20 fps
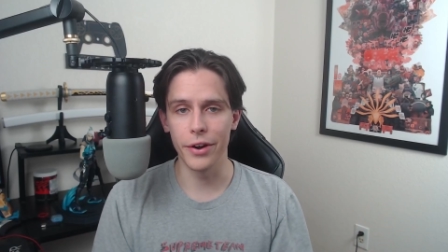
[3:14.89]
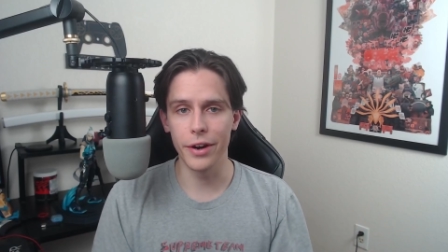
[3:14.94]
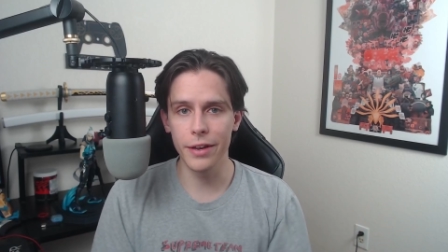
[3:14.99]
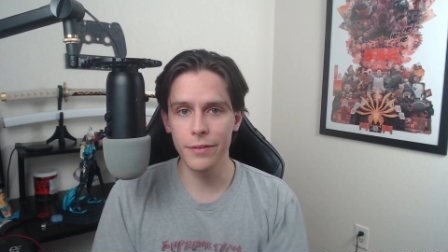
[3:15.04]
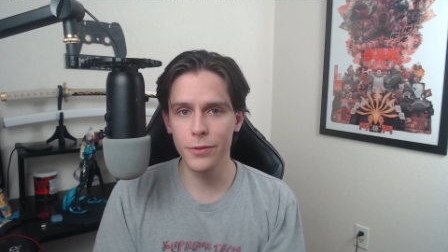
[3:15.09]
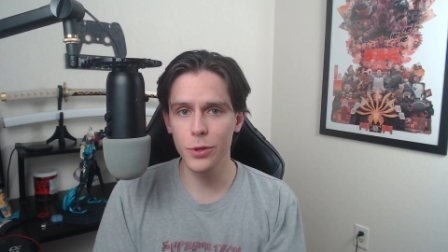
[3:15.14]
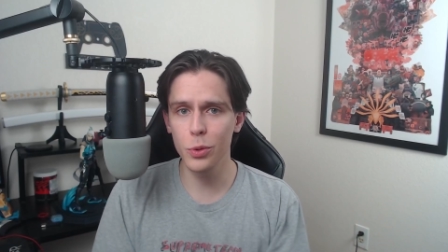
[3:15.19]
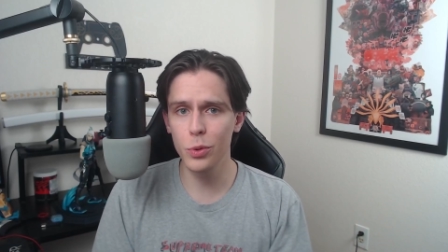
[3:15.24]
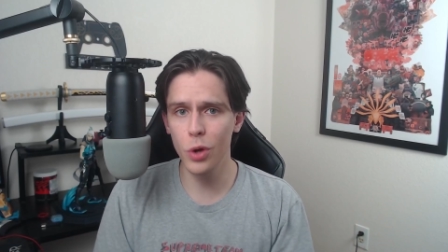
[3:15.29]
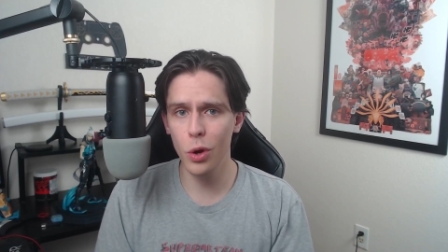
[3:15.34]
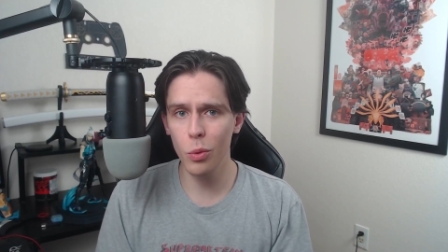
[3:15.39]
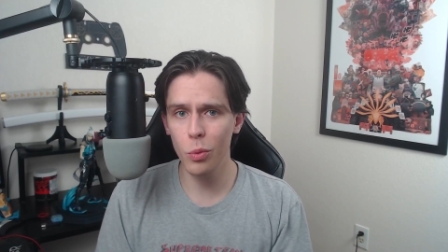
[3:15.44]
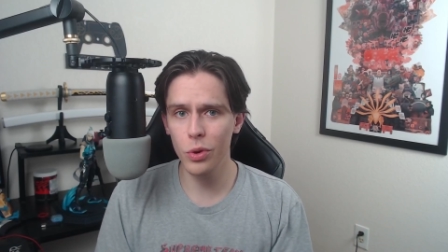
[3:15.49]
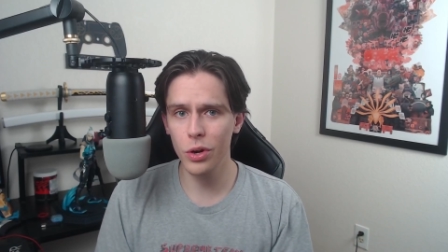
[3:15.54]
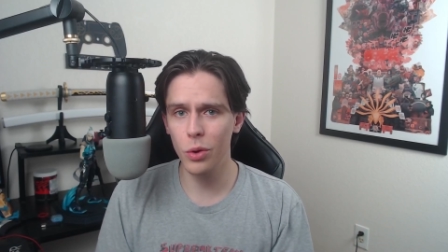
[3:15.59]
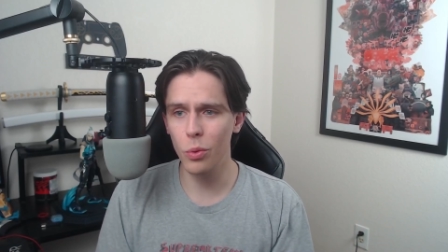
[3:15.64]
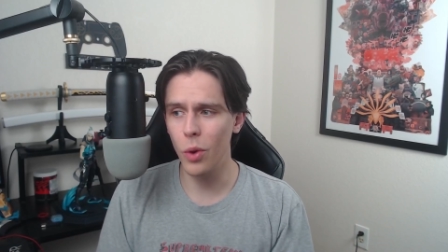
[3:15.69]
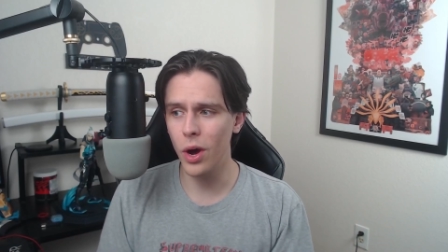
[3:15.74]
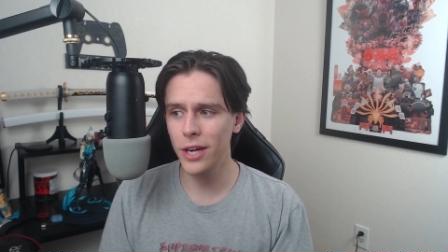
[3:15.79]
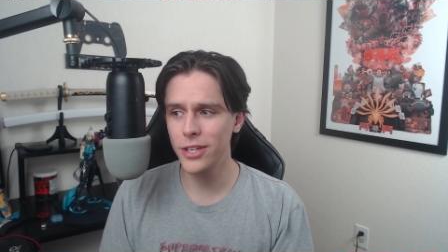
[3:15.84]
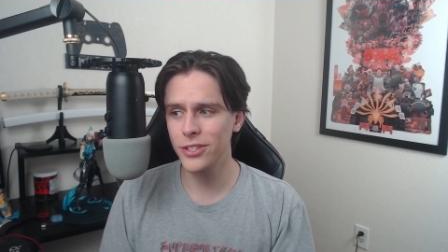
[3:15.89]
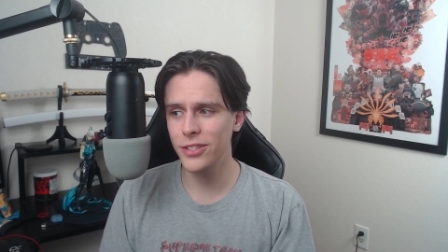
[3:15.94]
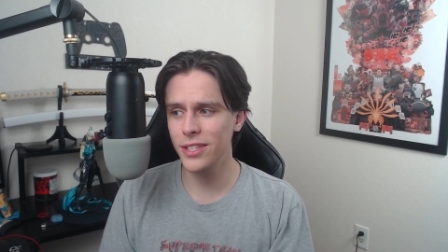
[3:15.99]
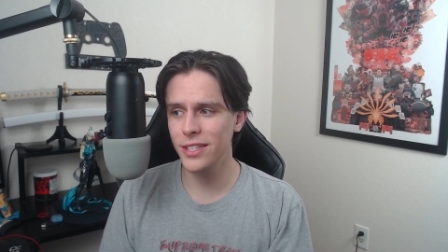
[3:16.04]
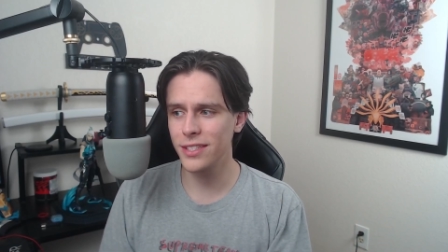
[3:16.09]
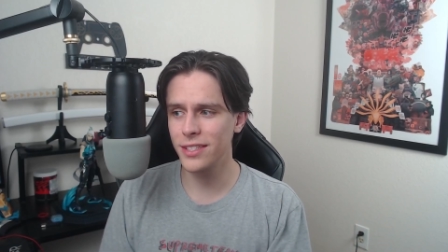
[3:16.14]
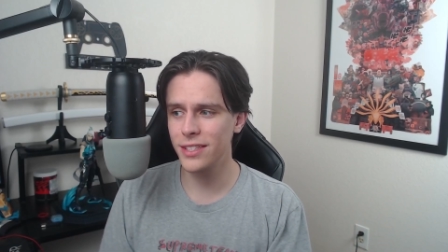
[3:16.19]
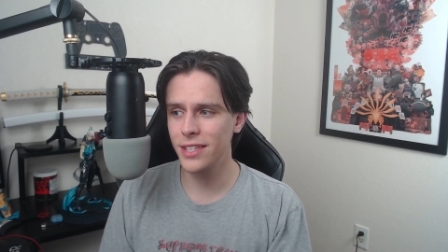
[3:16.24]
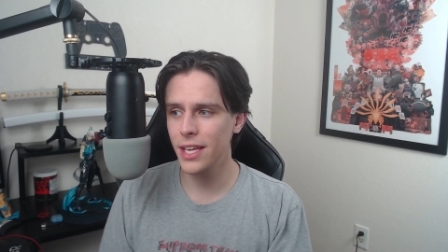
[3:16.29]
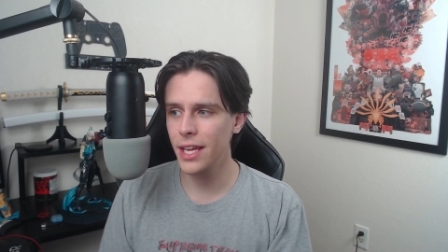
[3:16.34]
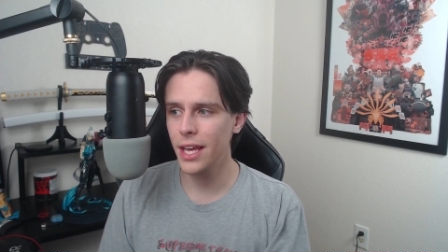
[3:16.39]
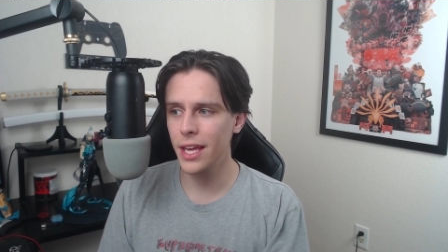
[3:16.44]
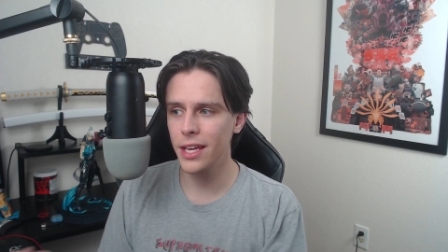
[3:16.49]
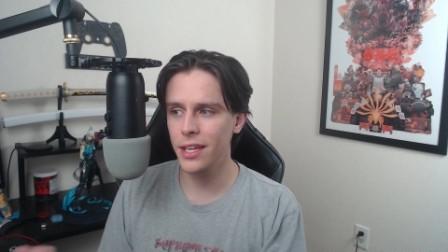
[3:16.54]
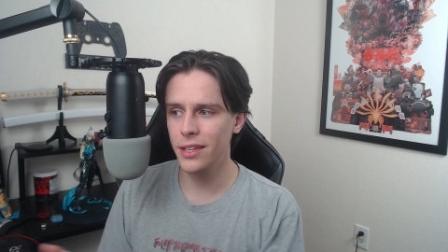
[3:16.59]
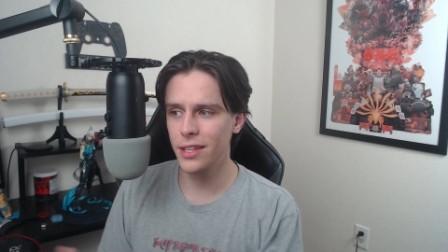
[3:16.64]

If you don't want to watch this thing,